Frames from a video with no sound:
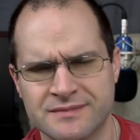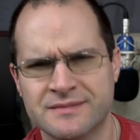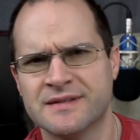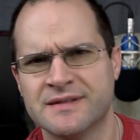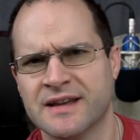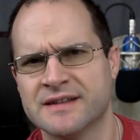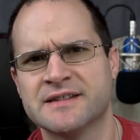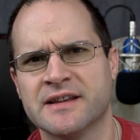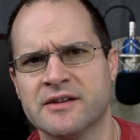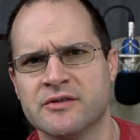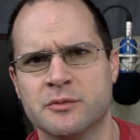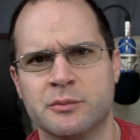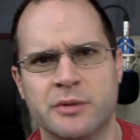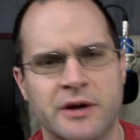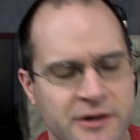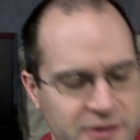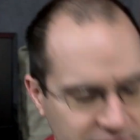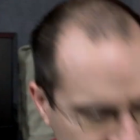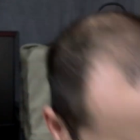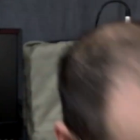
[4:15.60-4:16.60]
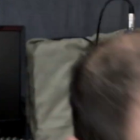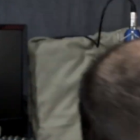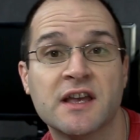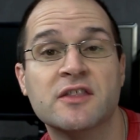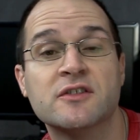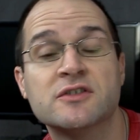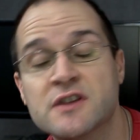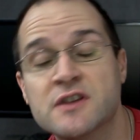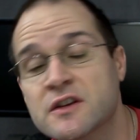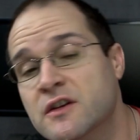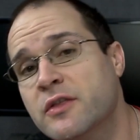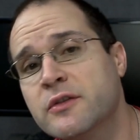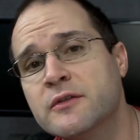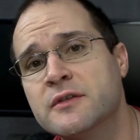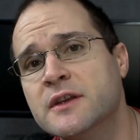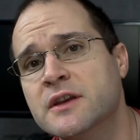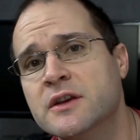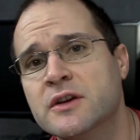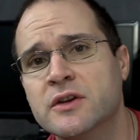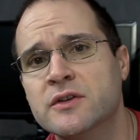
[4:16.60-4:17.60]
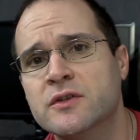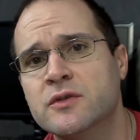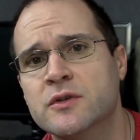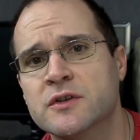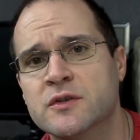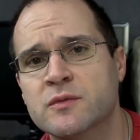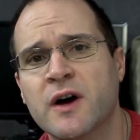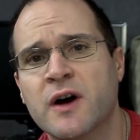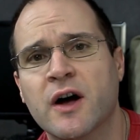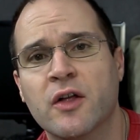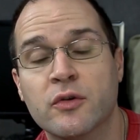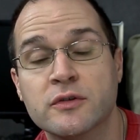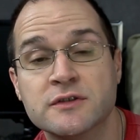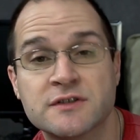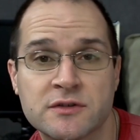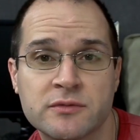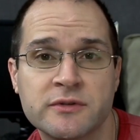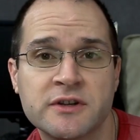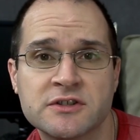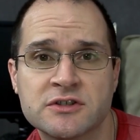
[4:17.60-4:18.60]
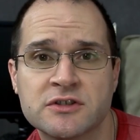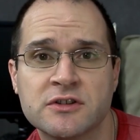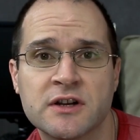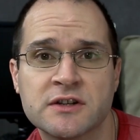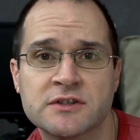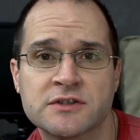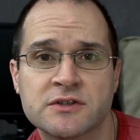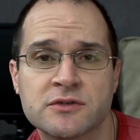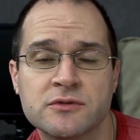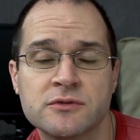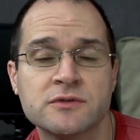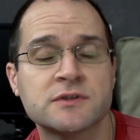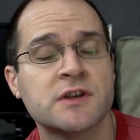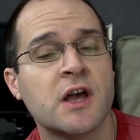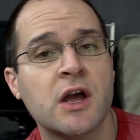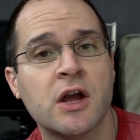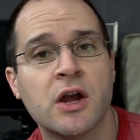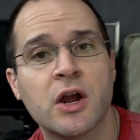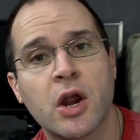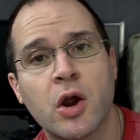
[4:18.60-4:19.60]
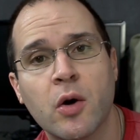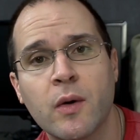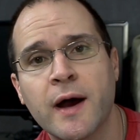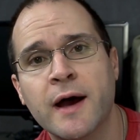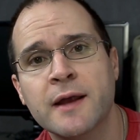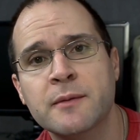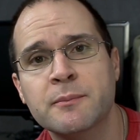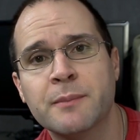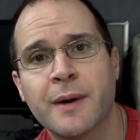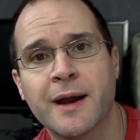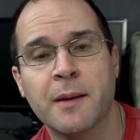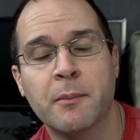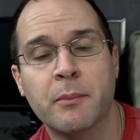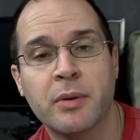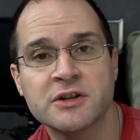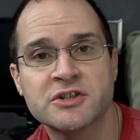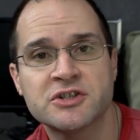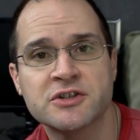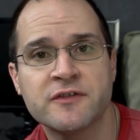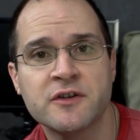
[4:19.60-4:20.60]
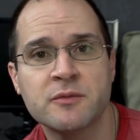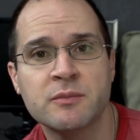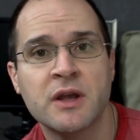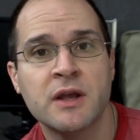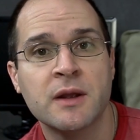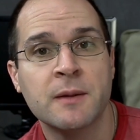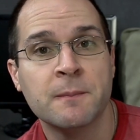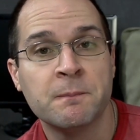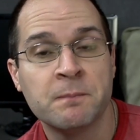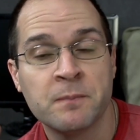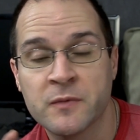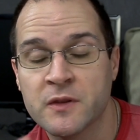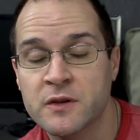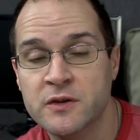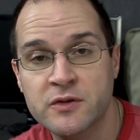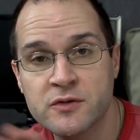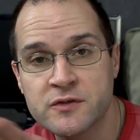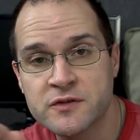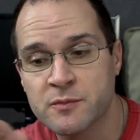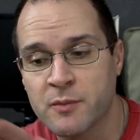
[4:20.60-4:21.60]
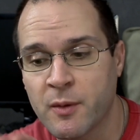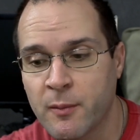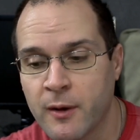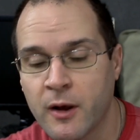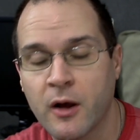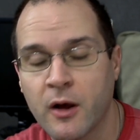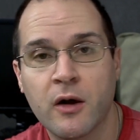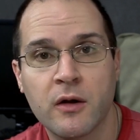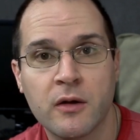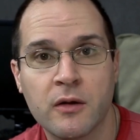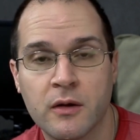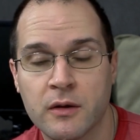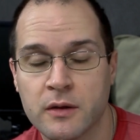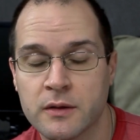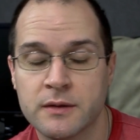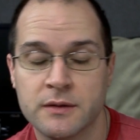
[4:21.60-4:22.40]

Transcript: That sounded better. And there's another thing you can do as well. Those three inch long screws, go ahead and buy a bunch of them, use them all, uh,